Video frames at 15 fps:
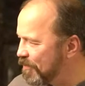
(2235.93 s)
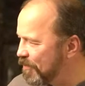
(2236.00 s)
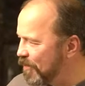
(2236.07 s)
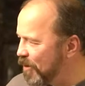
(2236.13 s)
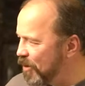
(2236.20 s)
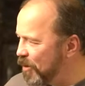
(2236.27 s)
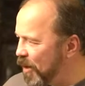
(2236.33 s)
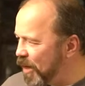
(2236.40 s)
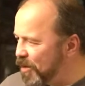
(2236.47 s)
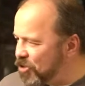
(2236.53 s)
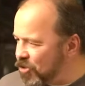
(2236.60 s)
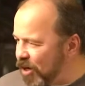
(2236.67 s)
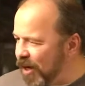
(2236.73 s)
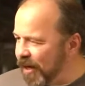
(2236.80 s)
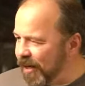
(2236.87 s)
You know, I
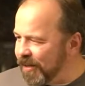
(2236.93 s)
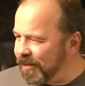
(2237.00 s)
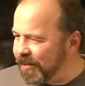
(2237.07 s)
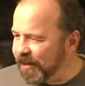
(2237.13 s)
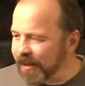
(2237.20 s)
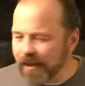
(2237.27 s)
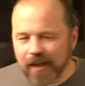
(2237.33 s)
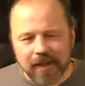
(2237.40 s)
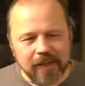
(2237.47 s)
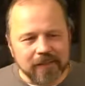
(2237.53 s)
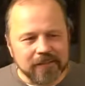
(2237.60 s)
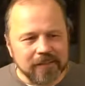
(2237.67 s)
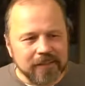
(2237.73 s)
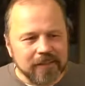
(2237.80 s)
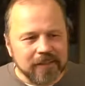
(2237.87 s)
try and I can't.